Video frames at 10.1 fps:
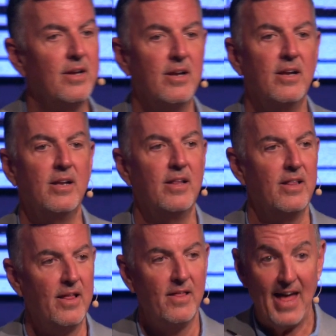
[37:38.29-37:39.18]

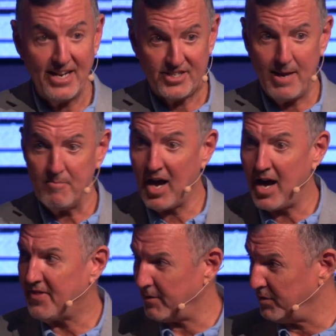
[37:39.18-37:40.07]
That same
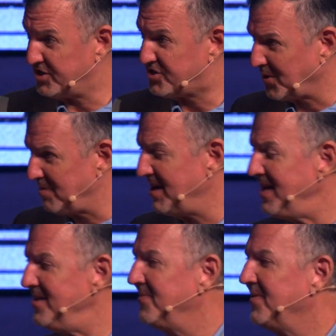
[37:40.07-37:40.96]
God that restored
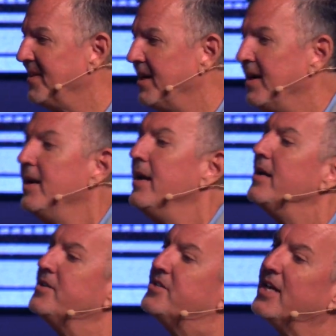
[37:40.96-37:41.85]
me
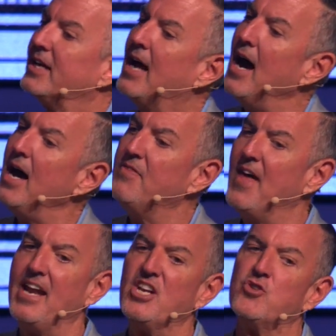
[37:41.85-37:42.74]
is the God
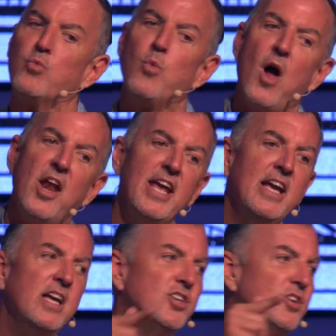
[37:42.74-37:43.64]
that is running